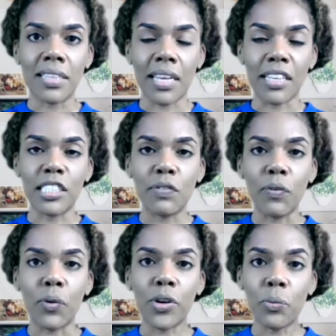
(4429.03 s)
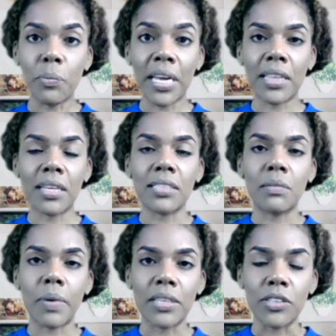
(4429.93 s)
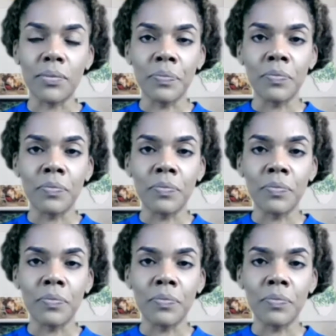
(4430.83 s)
things for you, make things better.